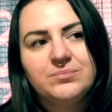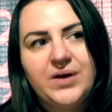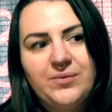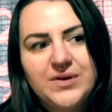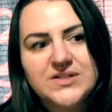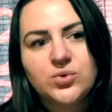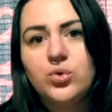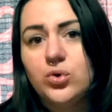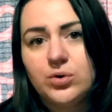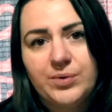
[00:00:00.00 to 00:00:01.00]
public
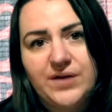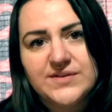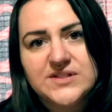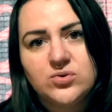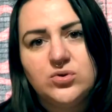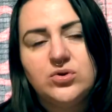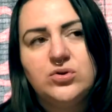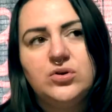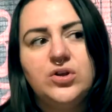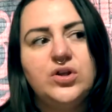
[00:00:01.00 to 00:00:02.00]
school or private school,